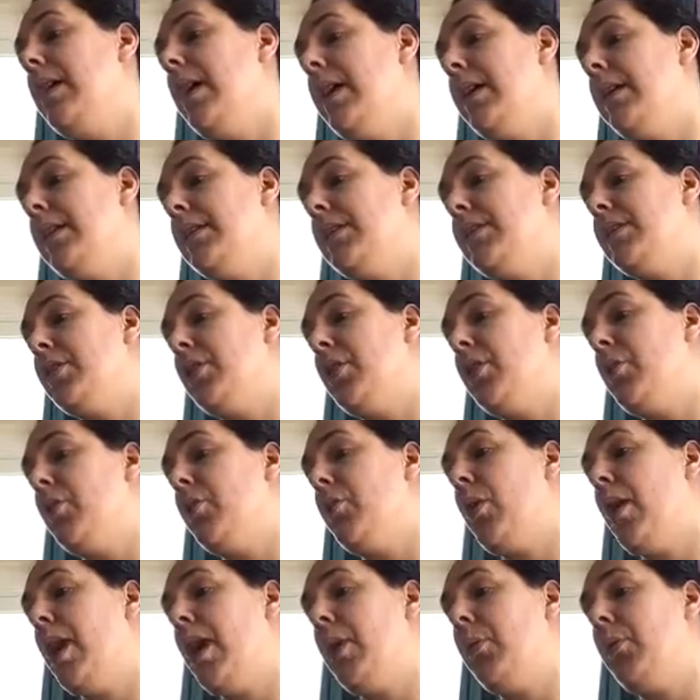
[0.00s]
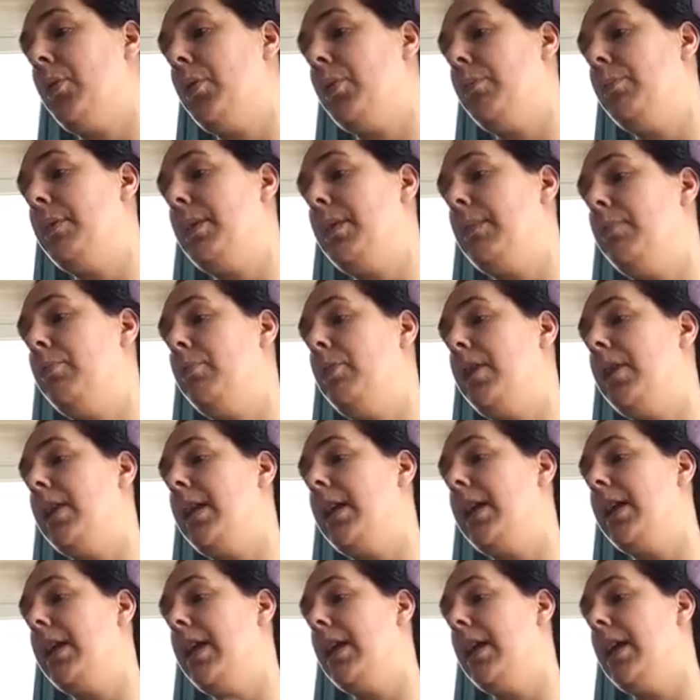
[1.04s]
and so I would be
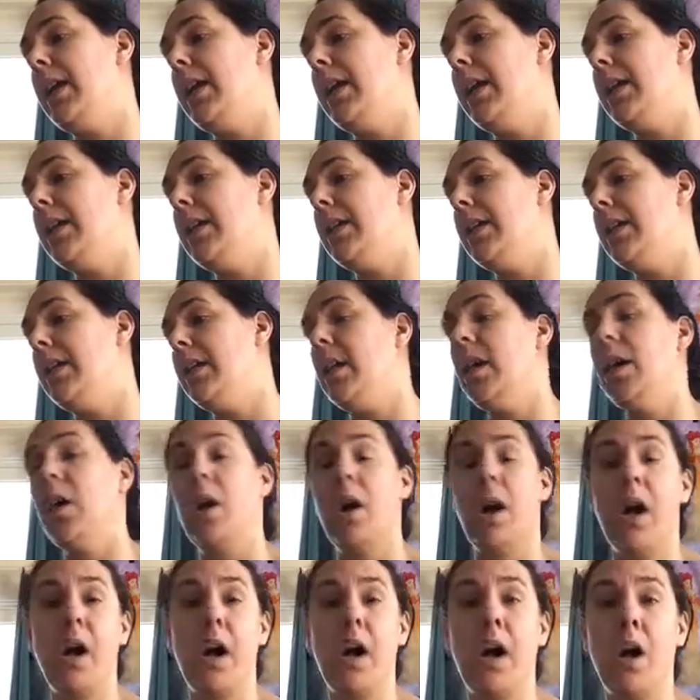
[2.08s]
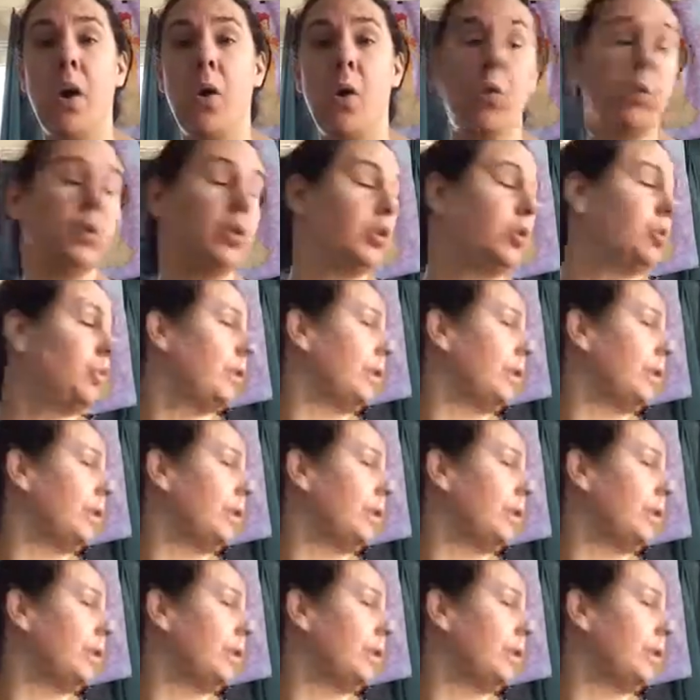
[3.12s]
bringing in older